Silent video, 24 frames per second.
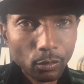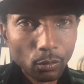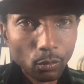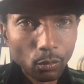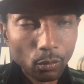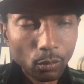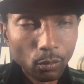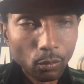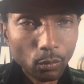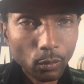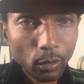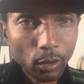
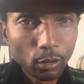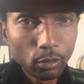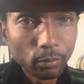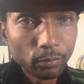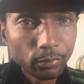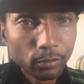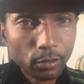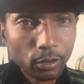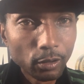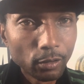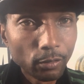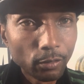Welcome
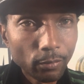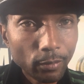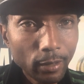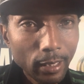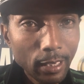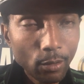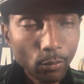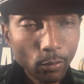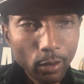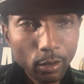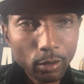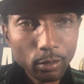to the ride,
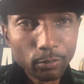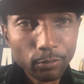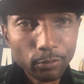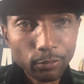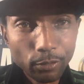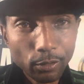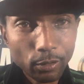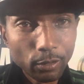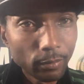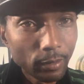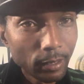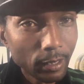welcome for
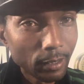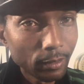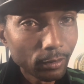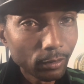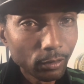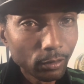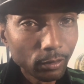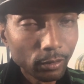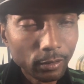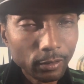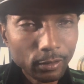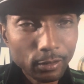the ride,
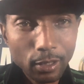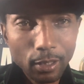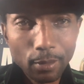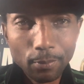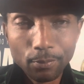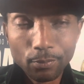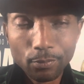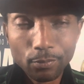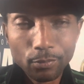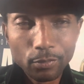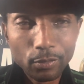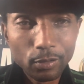or
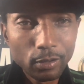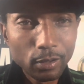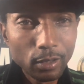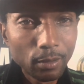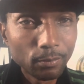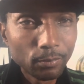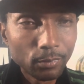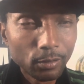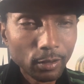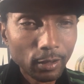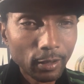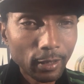
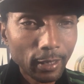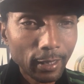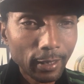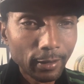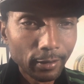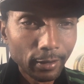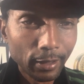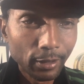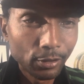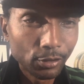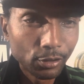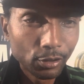something to that
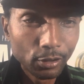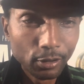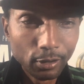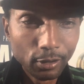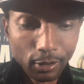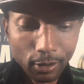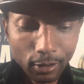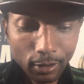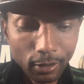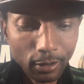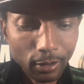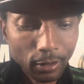nature.
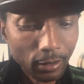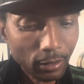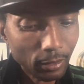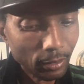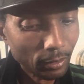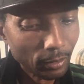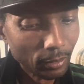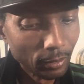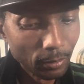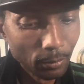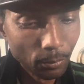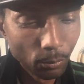
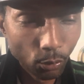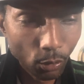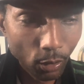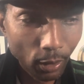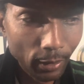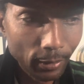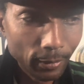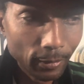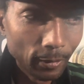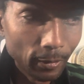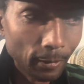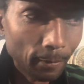
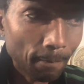But